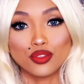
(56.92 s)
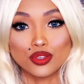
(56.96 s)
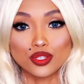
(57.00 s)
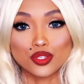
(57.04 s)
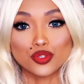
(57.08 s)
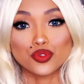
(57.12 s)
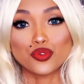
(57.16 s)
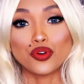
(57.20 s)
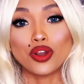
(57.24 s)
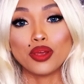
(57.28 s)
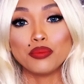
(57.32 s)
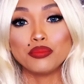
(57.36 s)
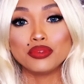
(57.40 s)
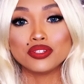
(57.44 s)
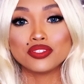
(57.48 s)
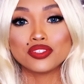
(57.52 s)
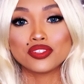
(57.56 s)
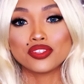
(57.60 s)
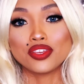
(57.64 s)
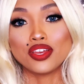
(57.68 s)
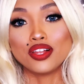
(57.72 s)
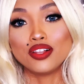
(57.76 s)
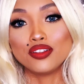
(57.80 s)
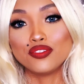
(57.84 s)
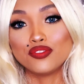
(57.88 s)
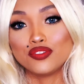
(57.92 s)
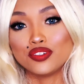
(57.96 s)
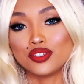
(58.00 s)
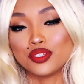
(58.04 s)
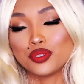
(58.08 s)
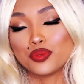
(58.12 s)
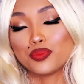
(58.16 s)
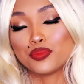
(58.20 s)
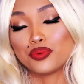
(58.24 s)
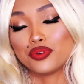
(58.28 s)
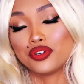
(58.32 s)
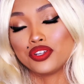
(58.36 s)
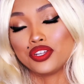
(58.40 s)
The scrub itself
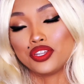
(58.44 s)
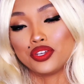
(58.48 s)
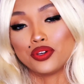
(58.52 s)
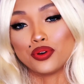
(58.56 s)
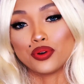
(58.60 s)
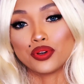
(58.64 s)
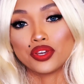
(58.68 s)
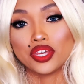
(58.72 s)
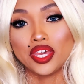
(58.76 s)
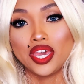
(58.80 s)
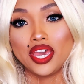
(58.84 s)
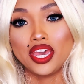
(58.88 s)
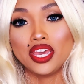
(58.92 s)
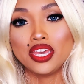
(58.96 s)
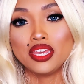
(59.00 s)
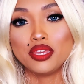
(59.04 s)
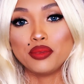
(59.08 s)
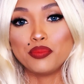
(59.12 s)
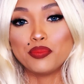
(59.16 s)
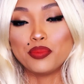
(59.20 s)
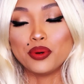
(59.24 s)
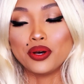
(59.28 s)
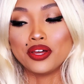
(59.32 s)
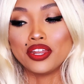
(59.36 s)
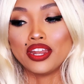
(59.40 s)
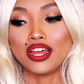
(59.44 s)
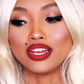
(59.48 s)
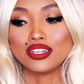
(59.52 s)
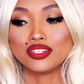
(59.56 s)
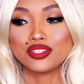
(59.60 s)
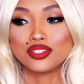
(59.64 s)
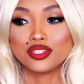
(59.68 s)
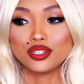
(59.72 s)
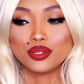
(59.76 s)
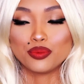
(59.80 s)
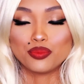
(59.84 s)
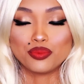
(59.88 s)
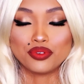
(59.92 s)
is pretty okay, but I
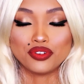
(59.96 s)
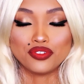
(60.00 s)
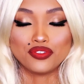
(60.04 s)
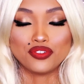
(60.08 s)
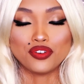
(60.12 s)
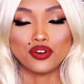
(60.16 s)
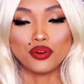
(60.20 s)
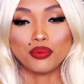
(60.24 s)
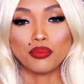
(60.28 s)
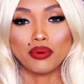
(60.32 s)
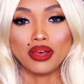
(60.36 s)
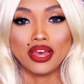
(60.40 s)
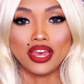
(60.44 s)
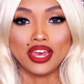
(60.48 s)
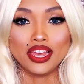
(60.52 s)
still prefer my